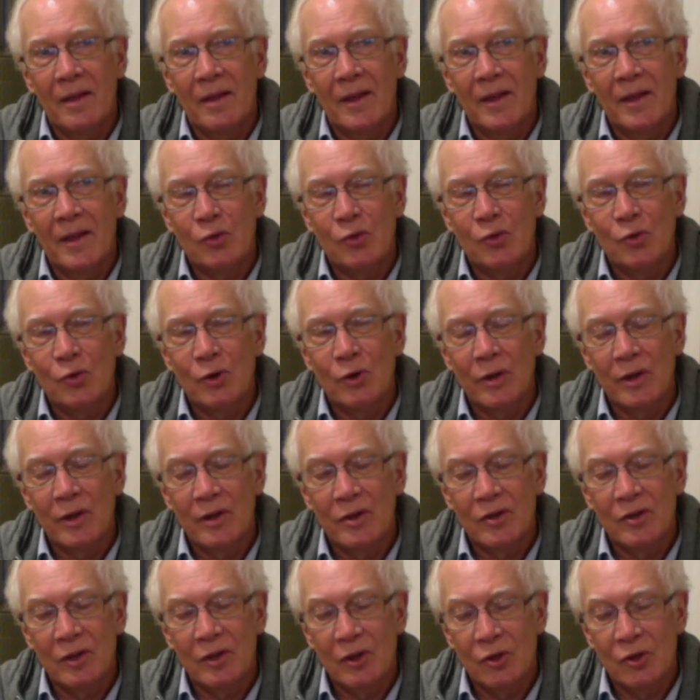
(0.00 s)
that's where
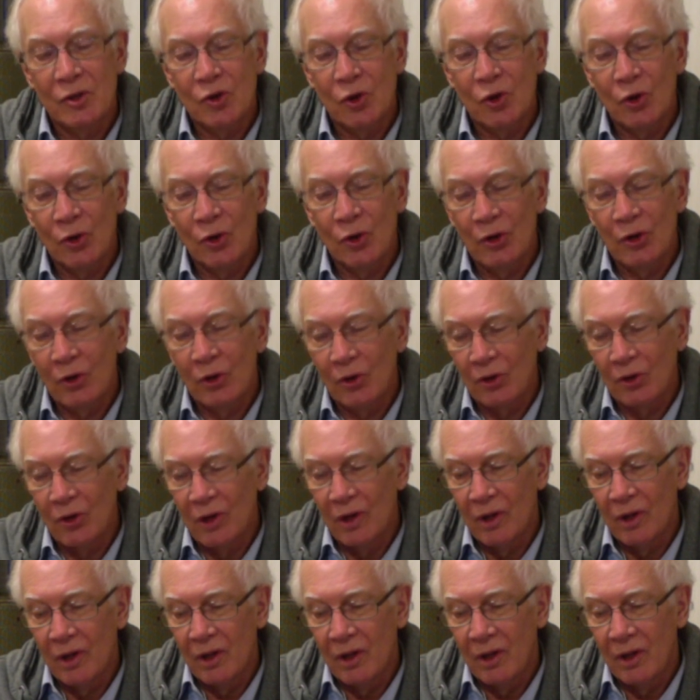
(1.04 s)
this eternal
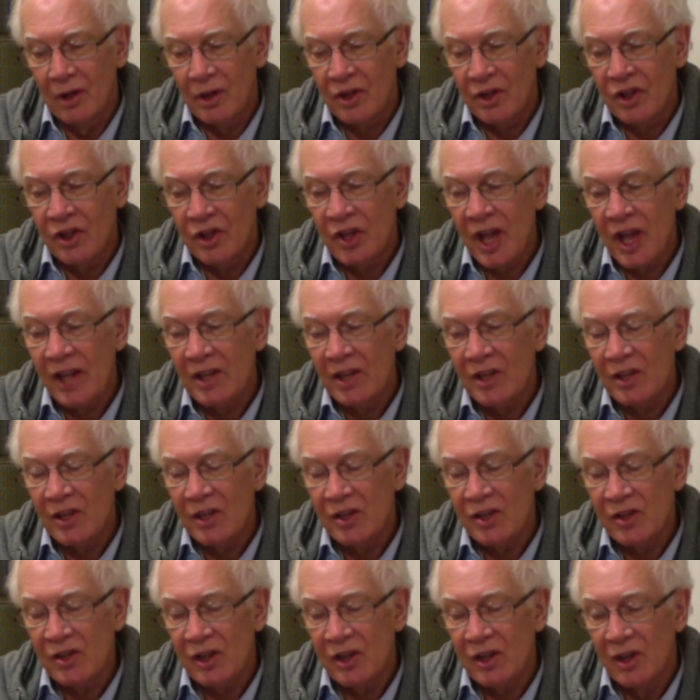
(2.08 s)

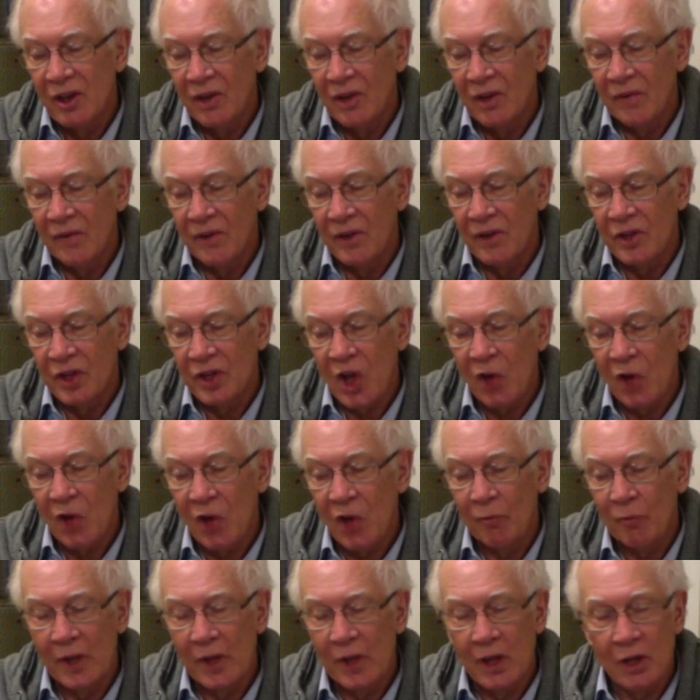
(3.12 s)
sense of the
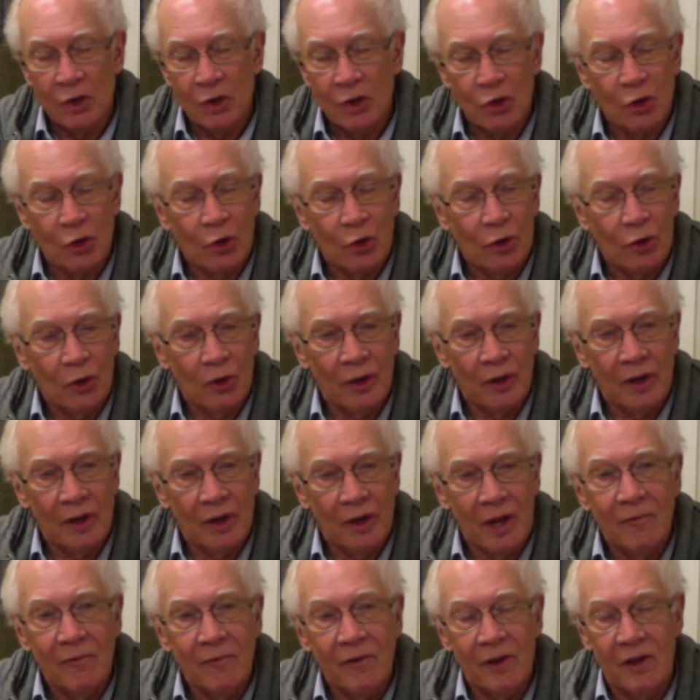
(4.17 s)
self being eternal and
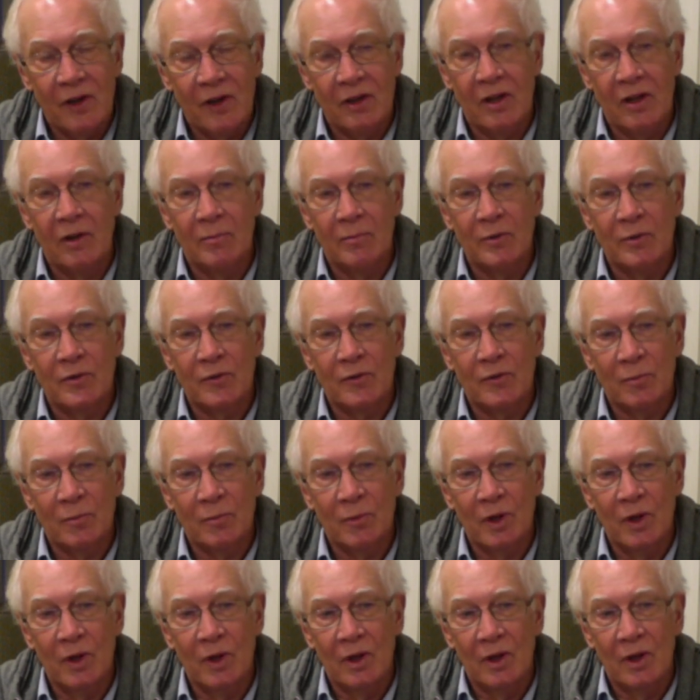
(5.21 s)
infinite comes from.
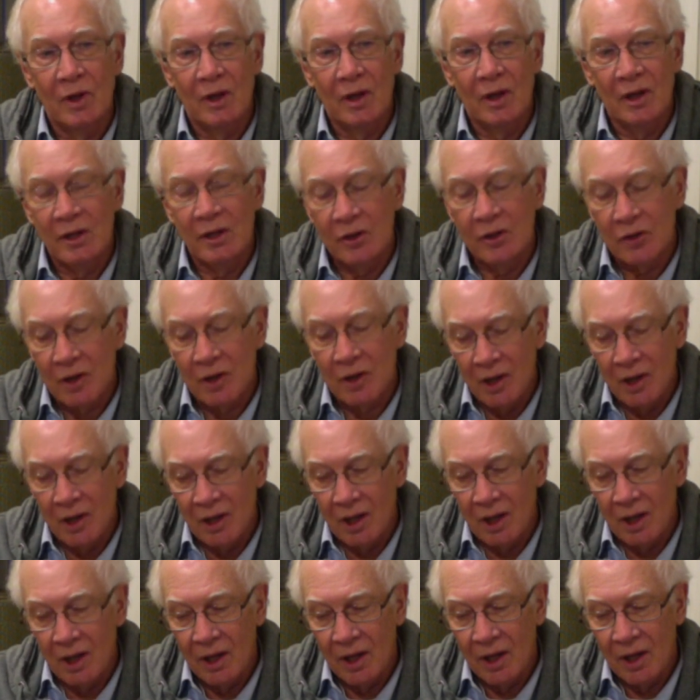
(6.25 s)
I mean,
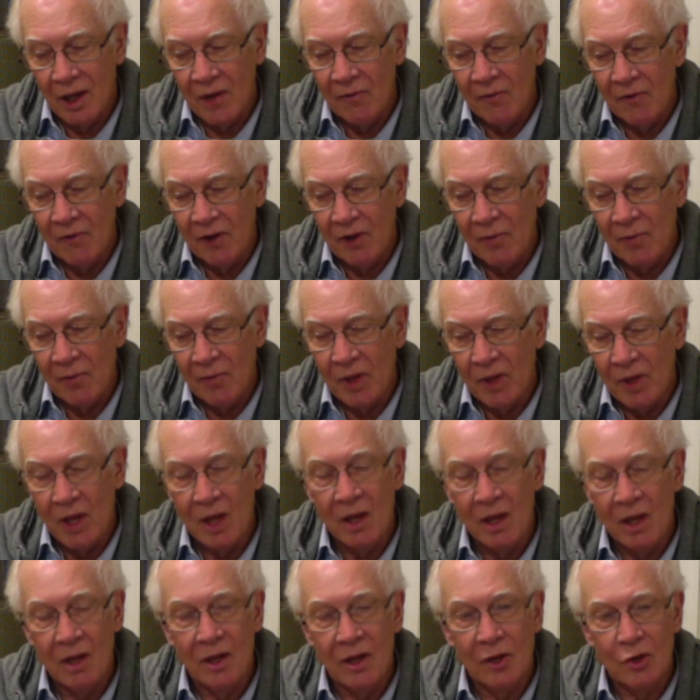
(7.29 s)
an infinite
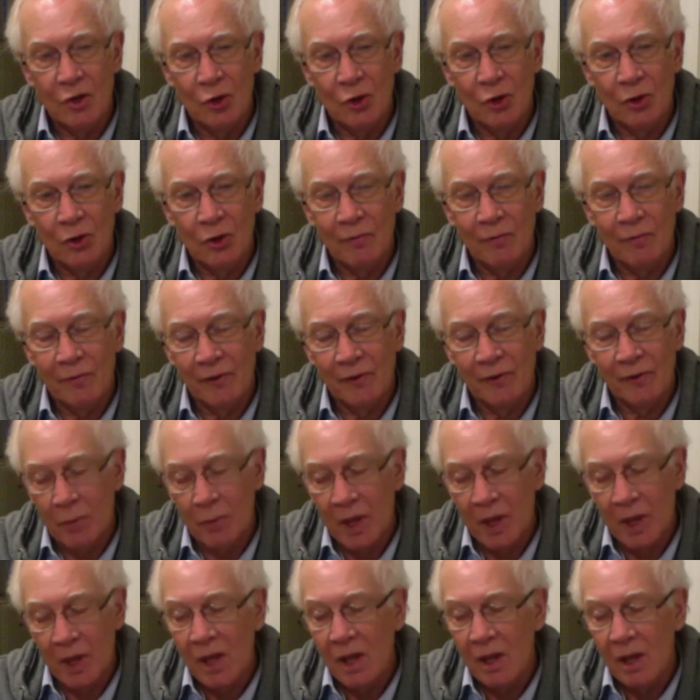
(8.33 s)
being, an eternal
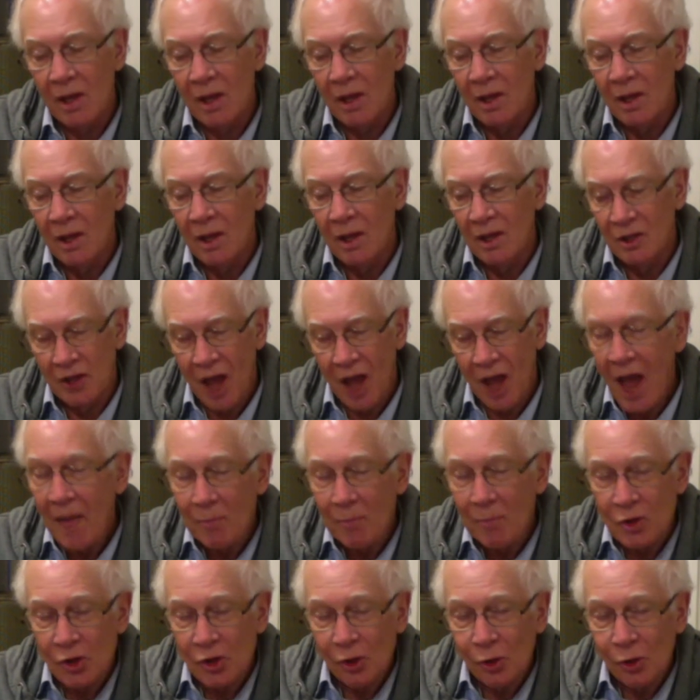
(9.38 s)
being, is
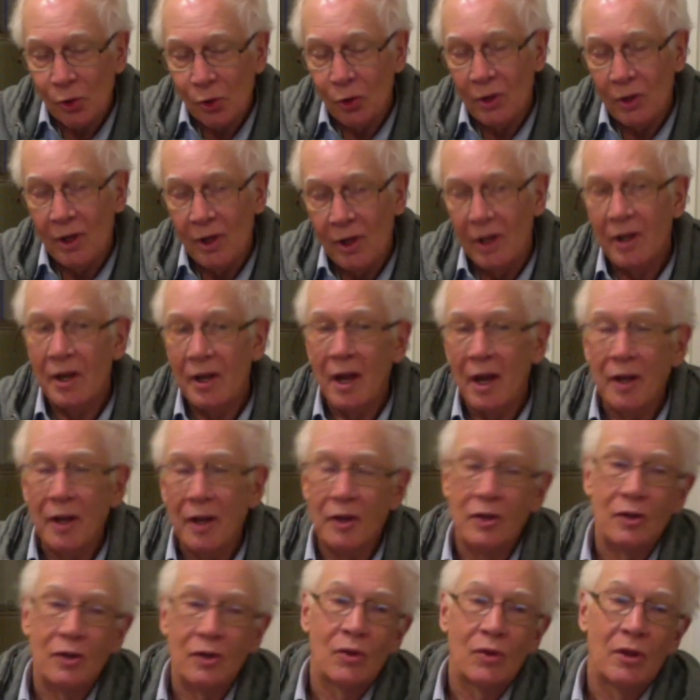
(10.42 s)
absolutely
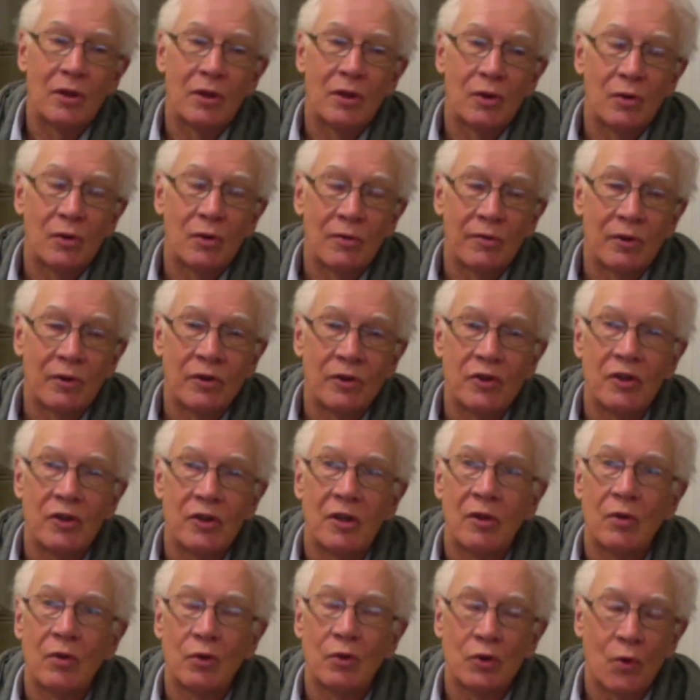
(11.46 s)
connected to the universe
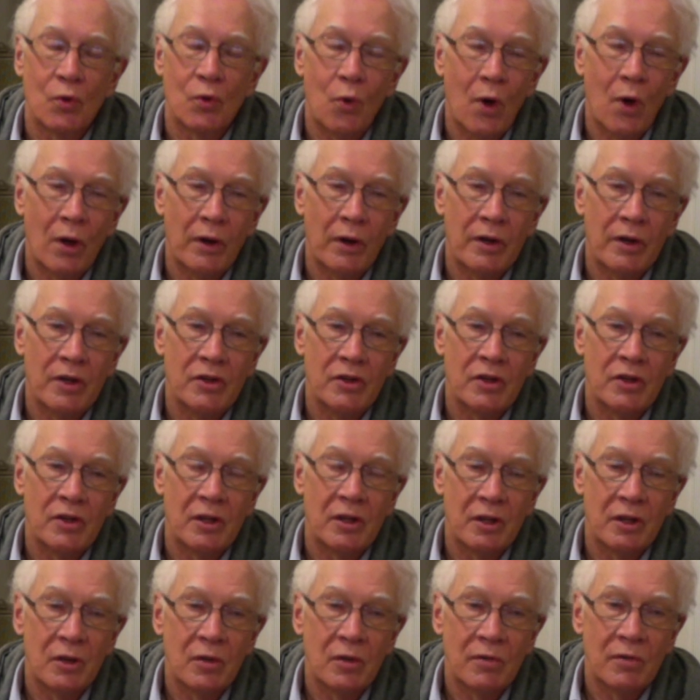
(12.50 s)
and those qualities in
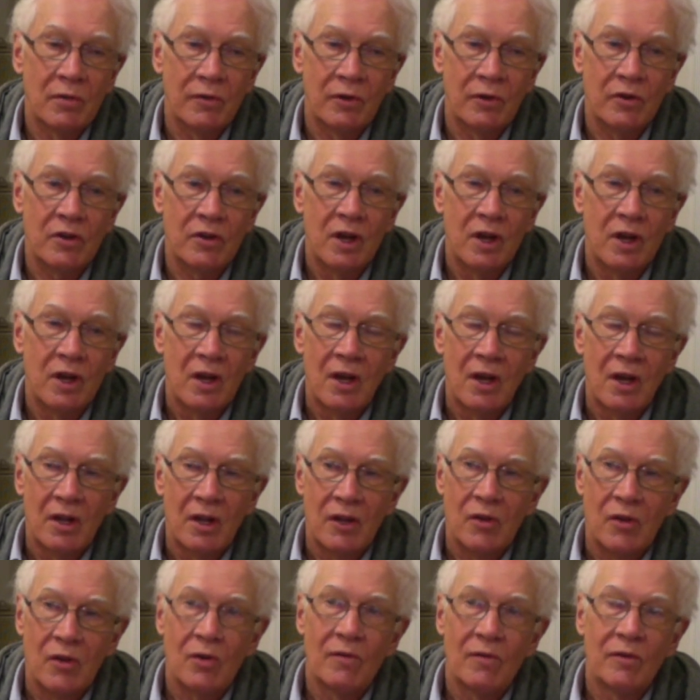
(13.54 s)
the universe.
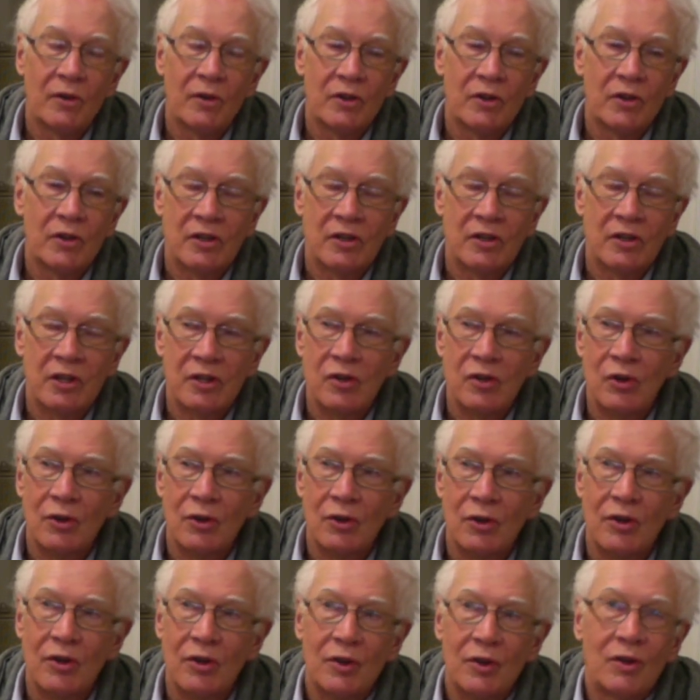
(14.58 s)
The universe is
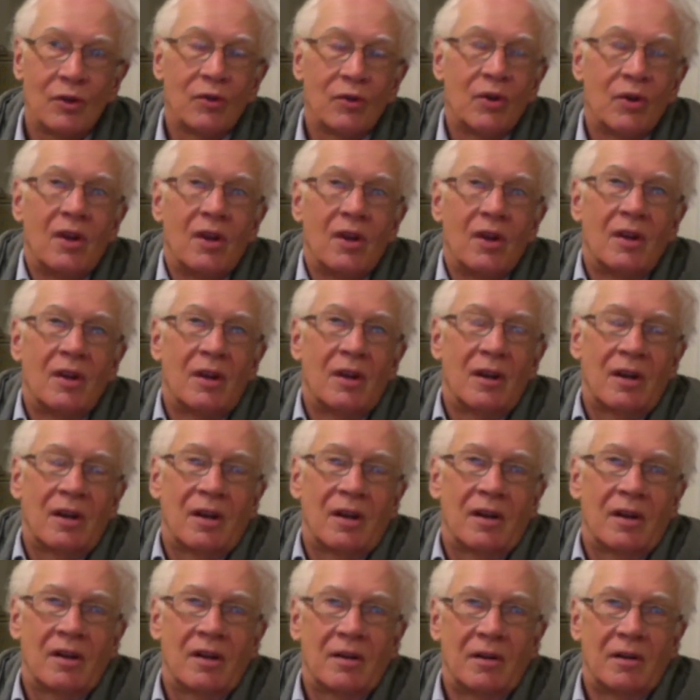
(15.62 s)
eternal.
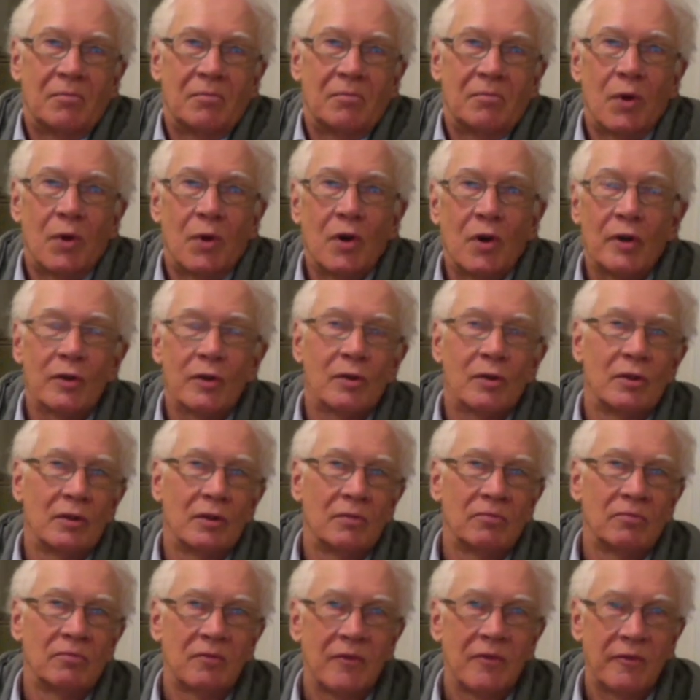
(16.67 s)

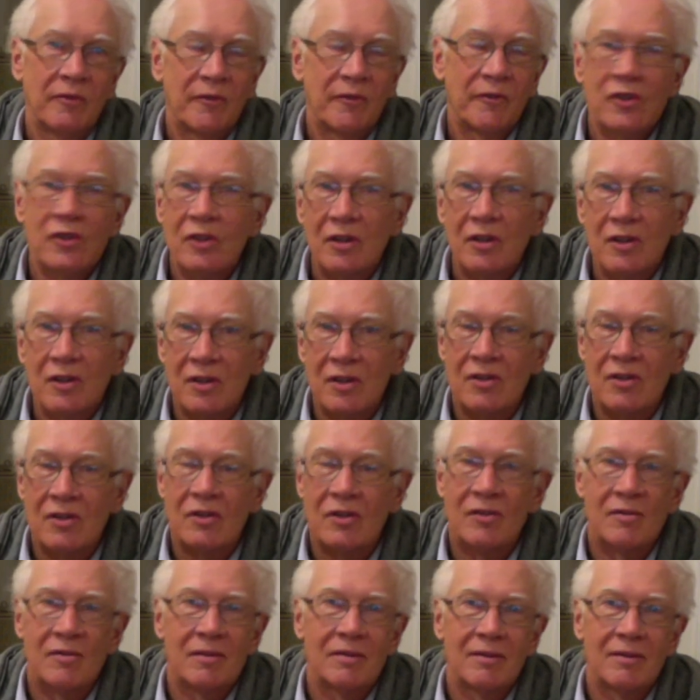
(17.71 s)
Modern physics
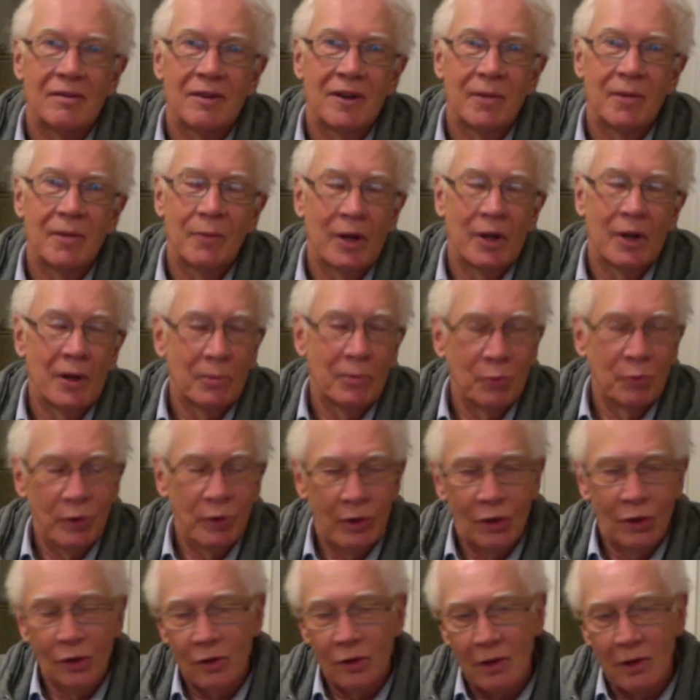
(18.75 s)
is coming up
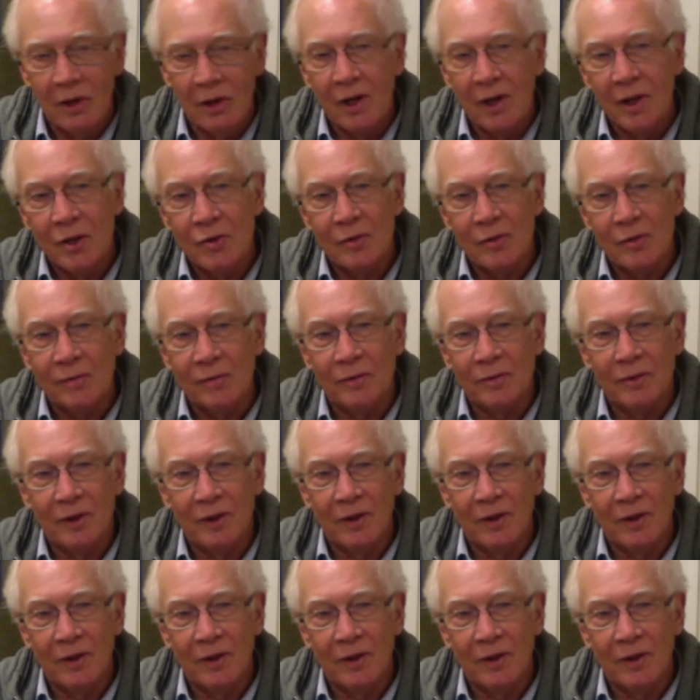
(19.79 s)
with all kinds of,